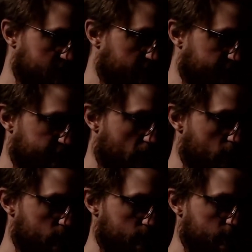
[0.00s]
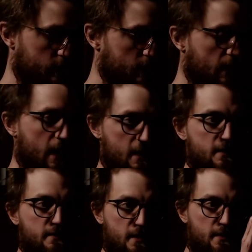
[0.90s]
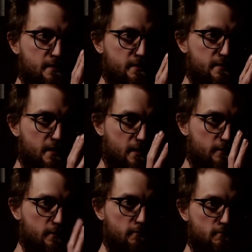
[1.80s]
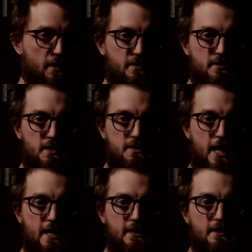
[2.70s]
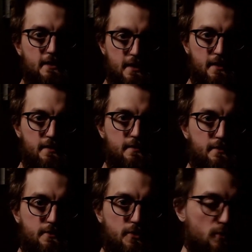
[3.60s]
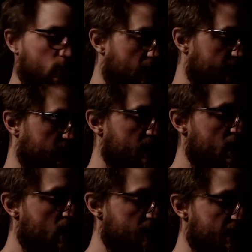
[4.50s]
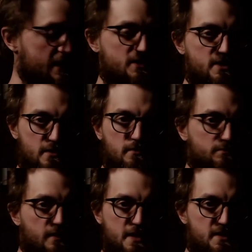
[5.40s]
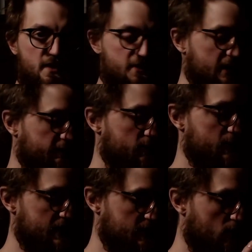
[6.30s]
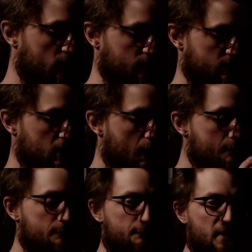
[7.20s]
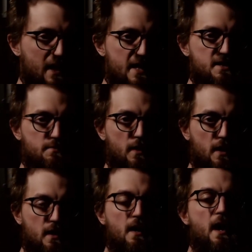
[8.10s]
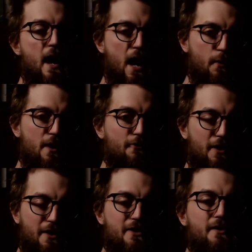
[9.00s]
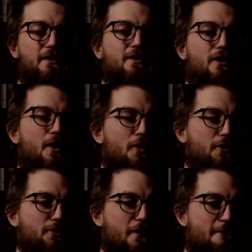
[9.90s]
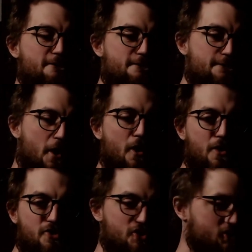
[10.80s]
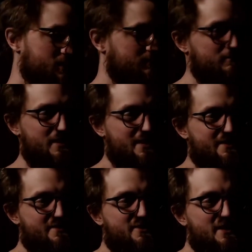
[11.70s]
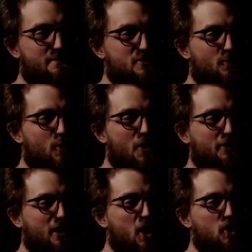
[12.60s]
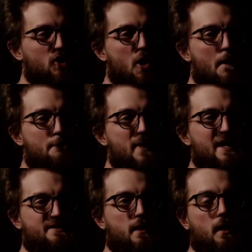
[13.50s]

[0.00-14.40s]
phone and run it to your telly and do whatever. That still isn't a thing for me on Plasma. However, on Phosh, it seems to work a lot better.